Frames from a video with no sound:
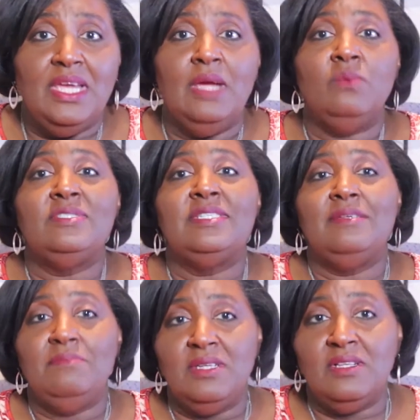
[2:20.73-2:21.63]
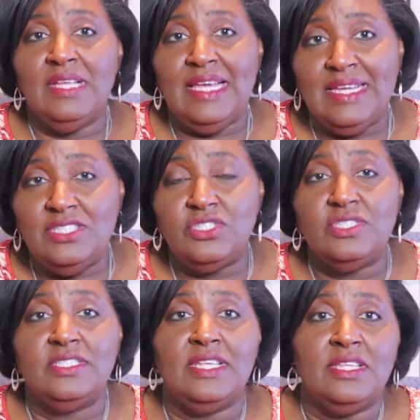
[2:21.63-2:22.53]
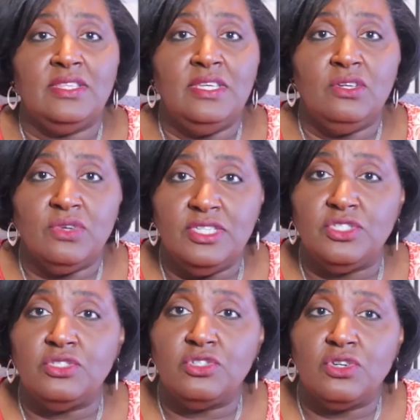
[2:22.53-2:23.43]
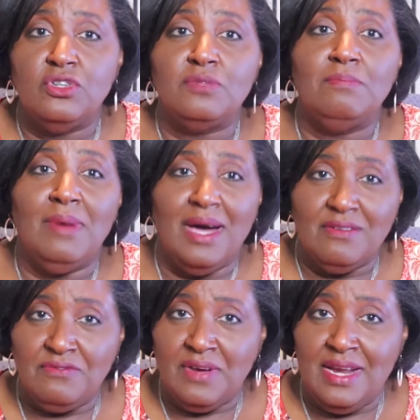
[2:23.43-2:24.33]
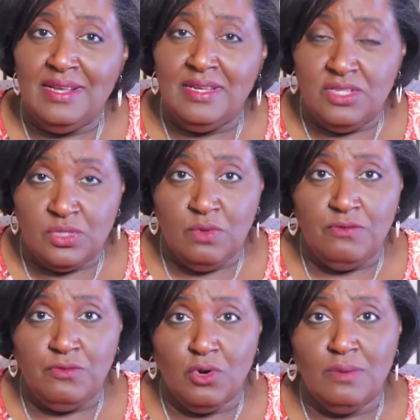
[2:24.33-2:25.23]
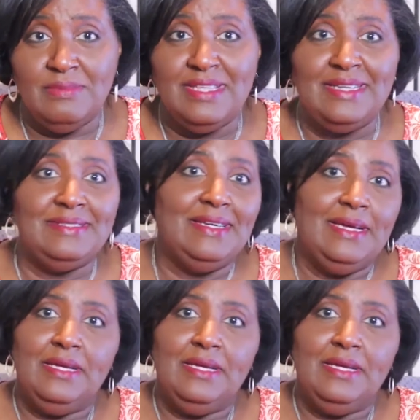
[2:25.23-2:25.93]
it was in the Middle Ages that the Christian Church modified it into a form that,